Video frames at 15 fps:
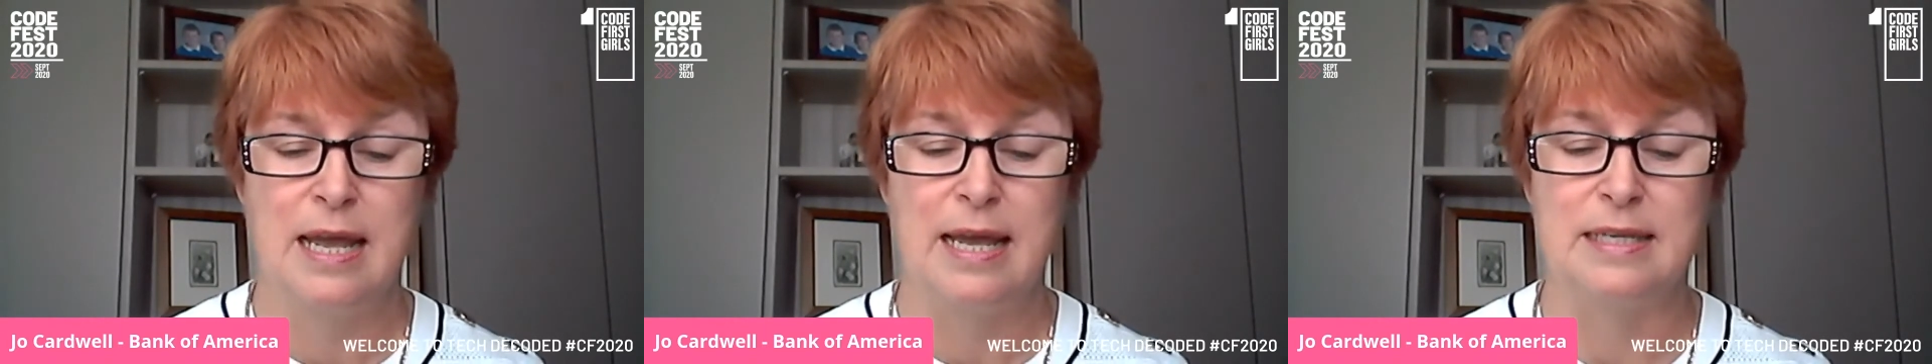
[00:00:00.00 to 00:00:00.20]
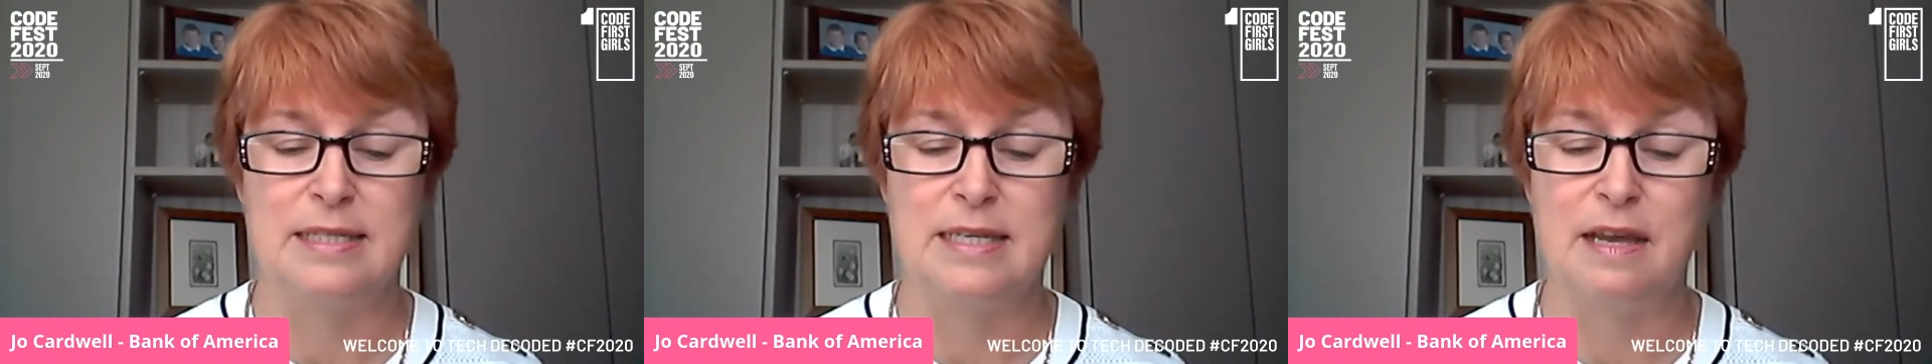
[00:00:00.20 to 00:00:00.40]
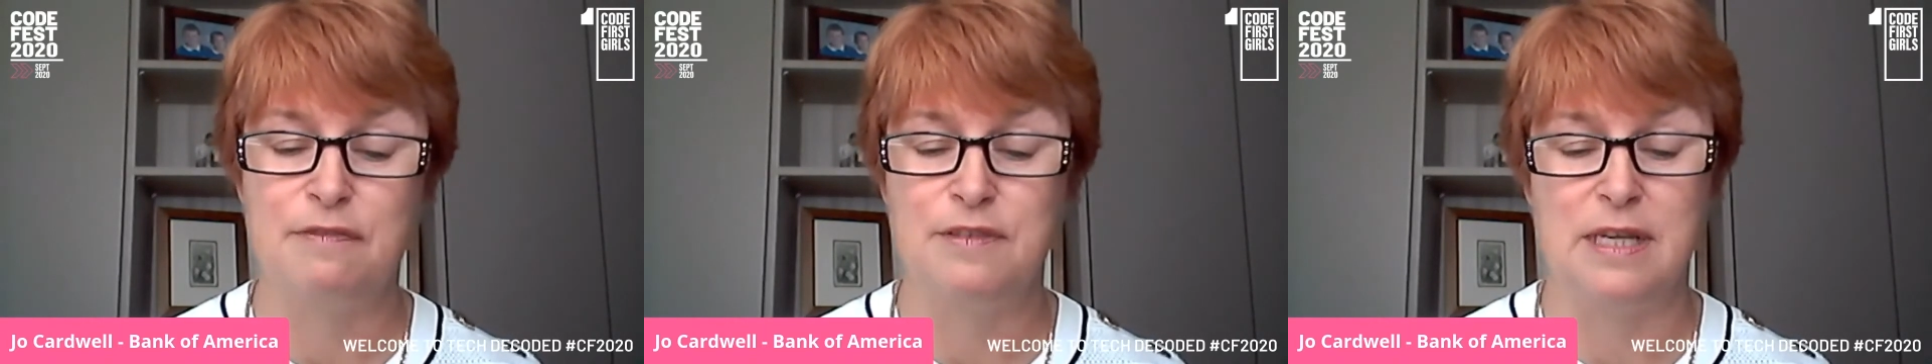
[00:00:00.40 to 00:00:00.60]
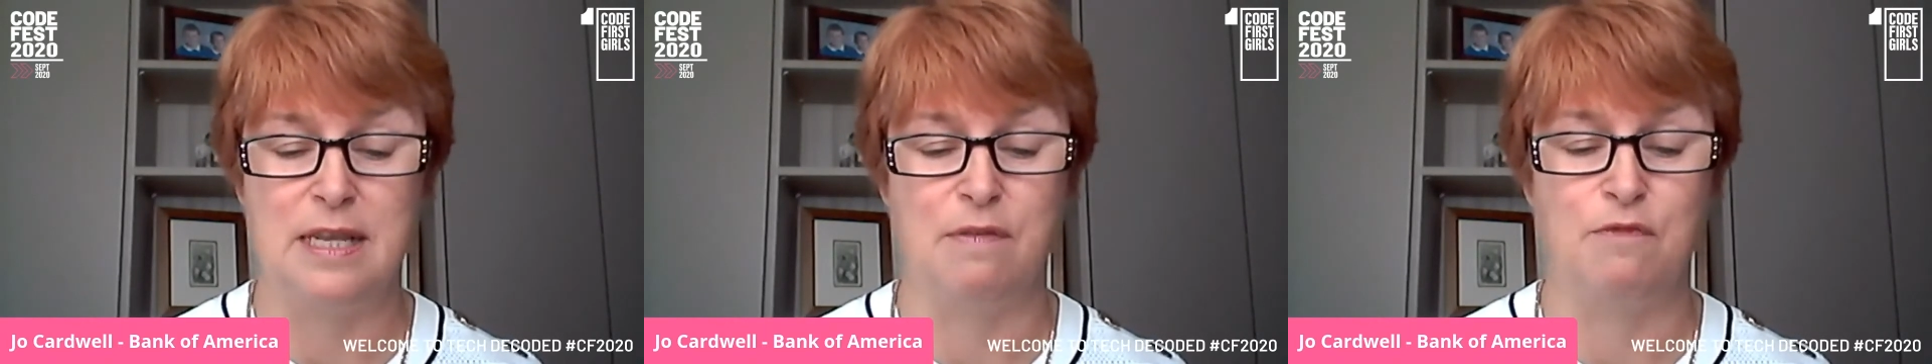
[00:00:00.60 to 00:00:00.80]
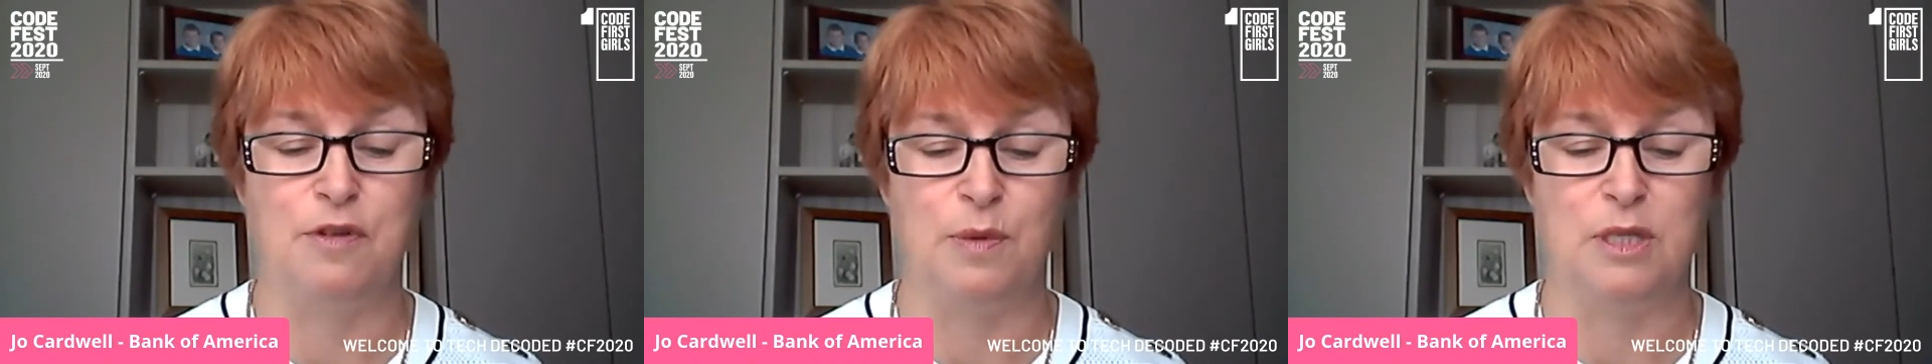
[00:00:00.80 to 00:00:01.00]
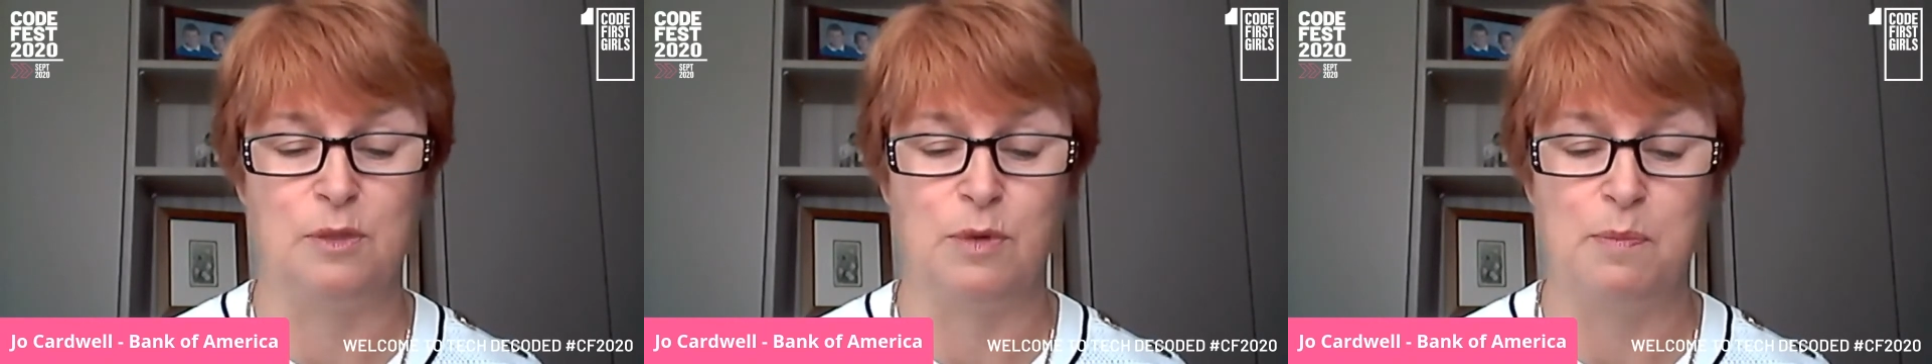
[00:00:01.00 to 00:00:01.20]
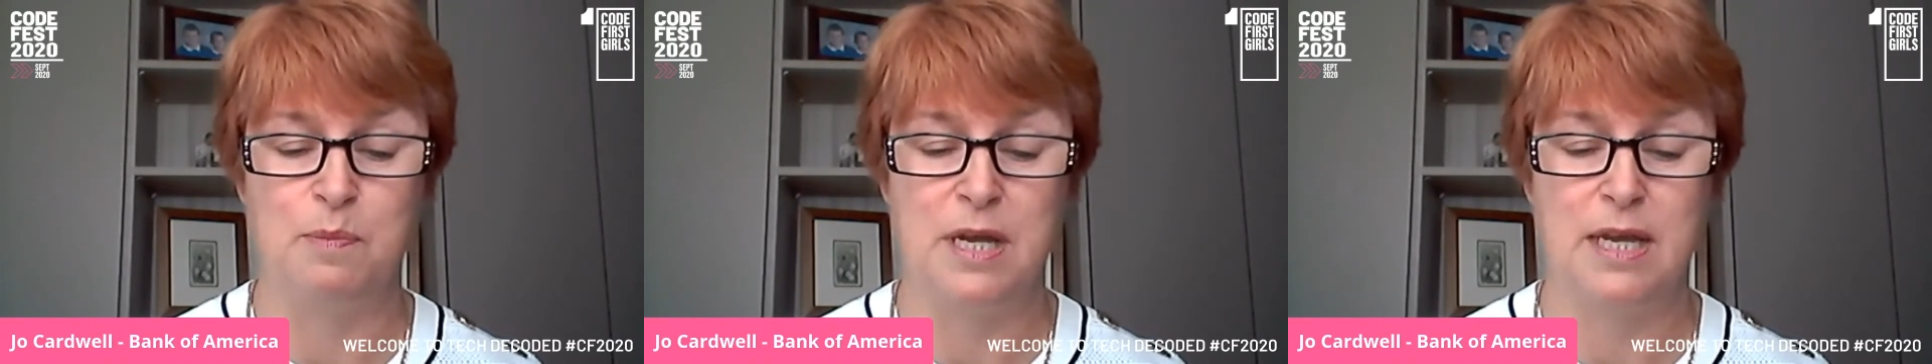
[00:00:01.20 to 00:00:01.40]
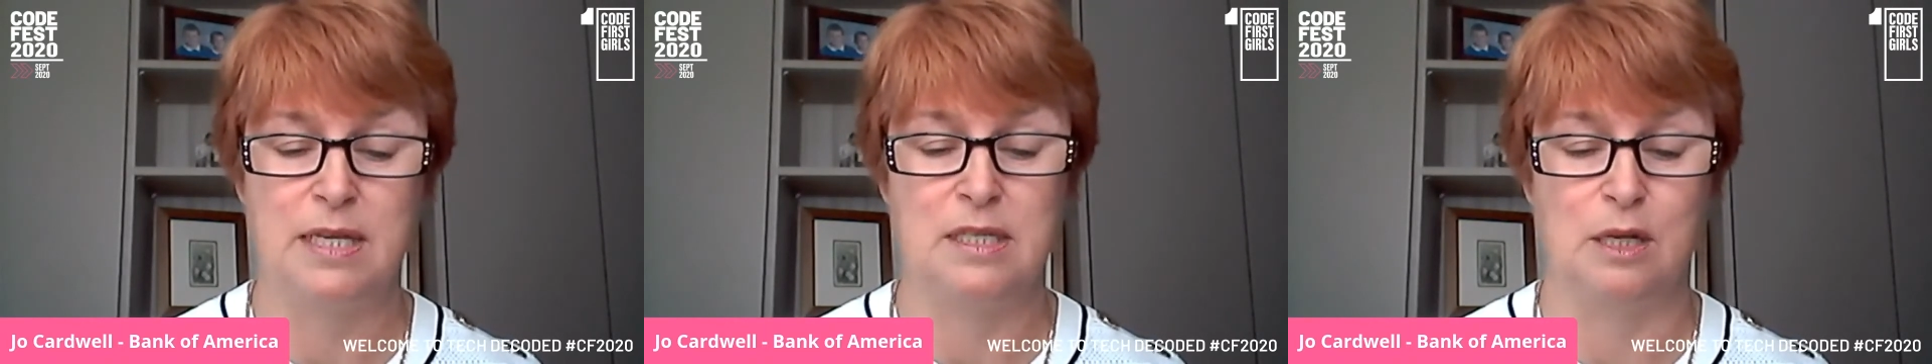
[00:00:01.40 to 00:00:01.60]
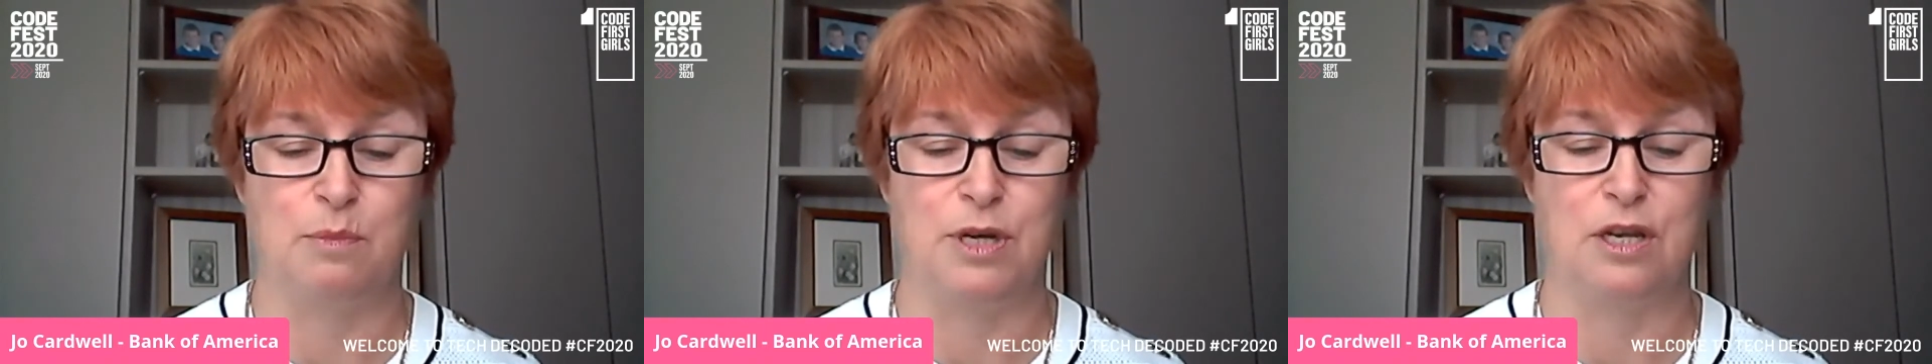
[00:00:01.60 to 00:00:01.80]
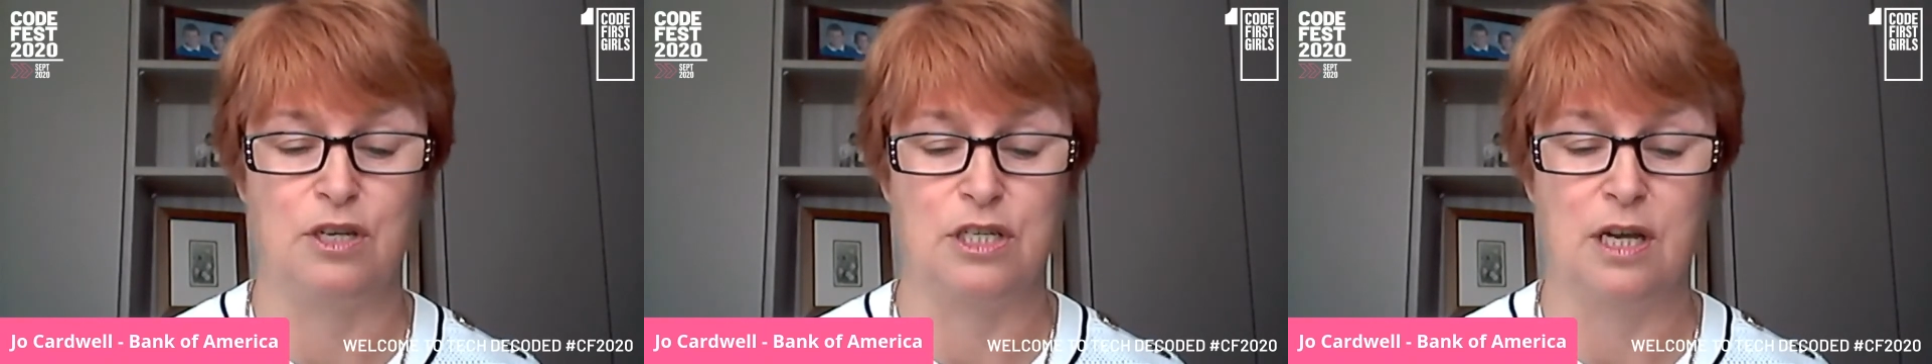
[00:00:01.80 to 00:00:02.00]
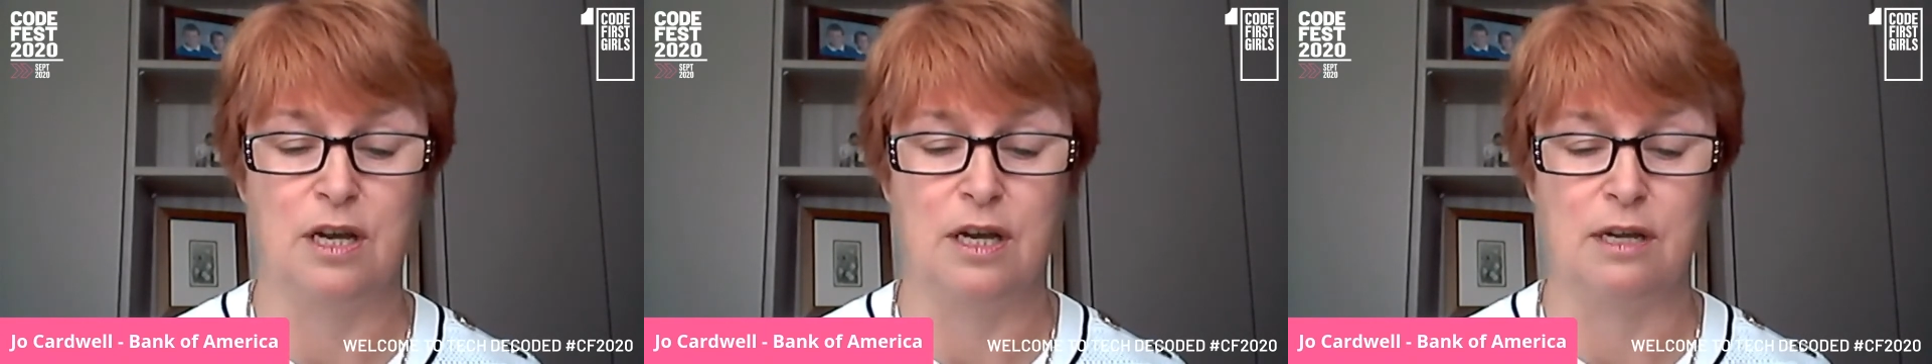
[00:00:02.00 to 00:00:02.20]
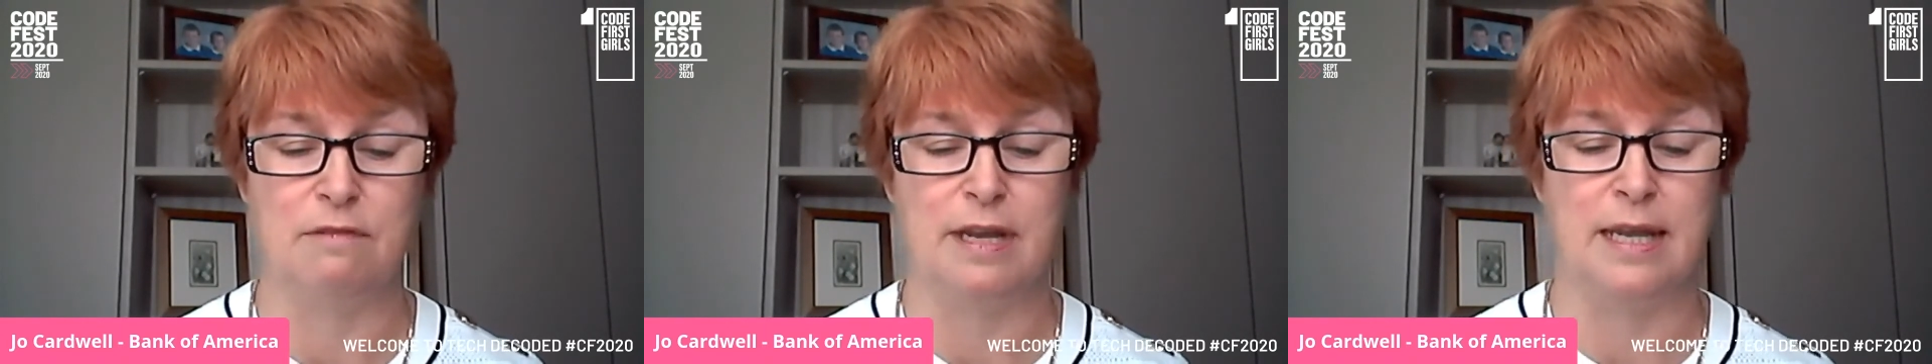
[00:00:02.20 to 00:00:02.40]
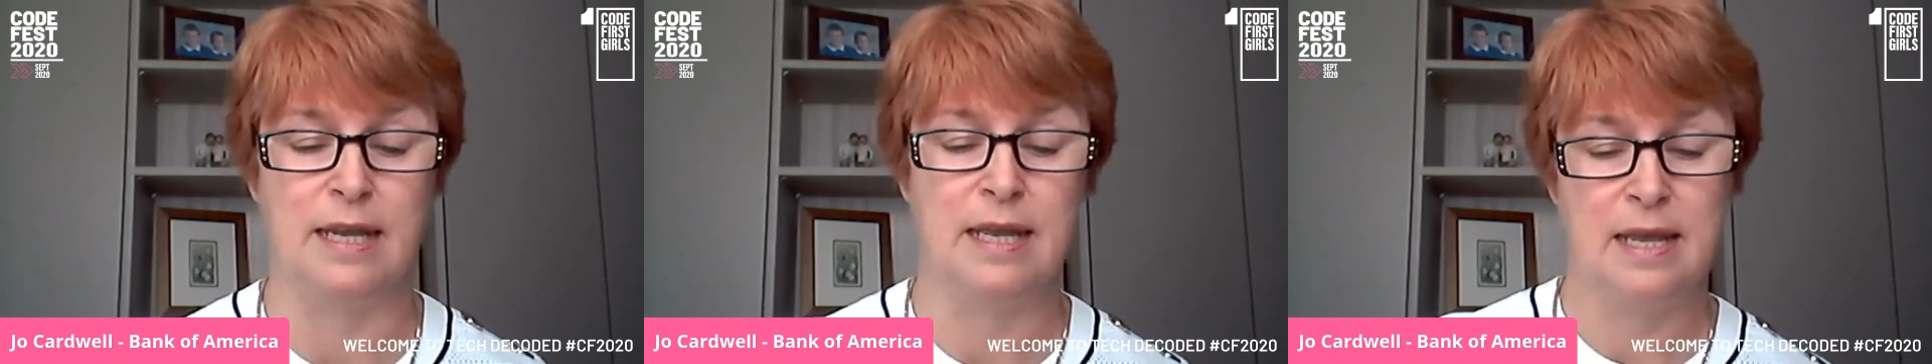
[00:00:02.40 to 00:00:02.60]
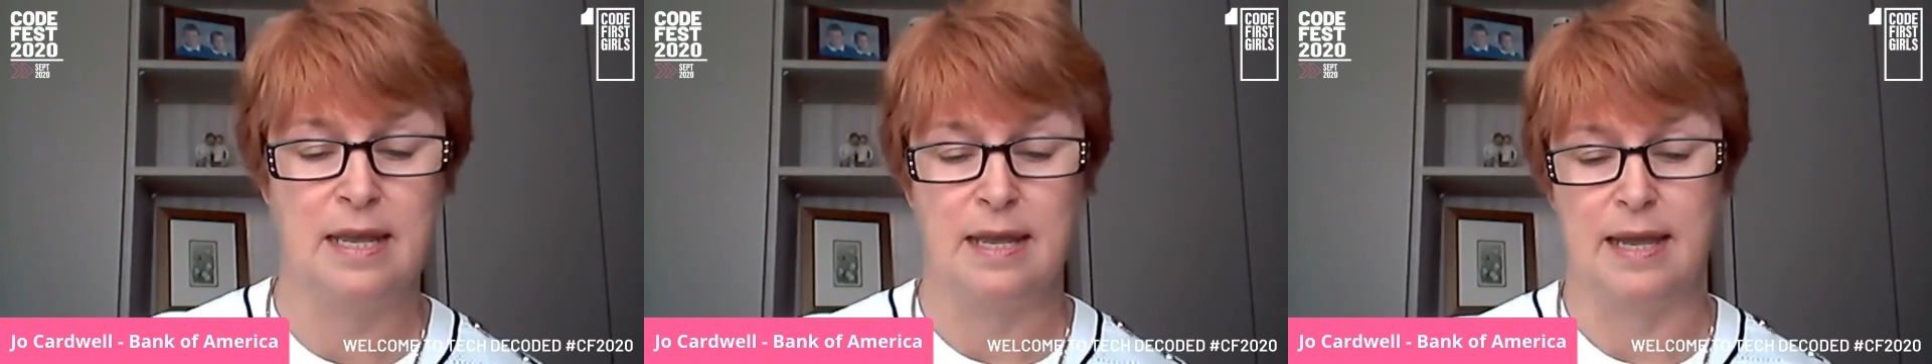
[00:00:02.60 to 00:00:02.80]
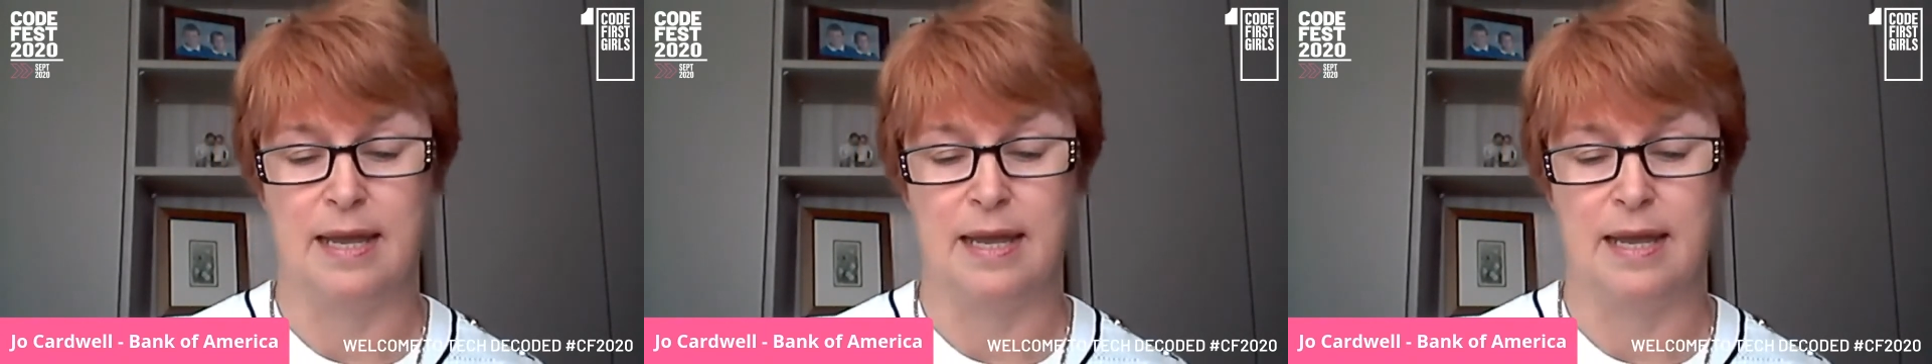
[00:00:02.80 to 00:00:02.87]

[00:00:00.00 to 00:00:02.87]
has definitely influenced my personal approach to hiring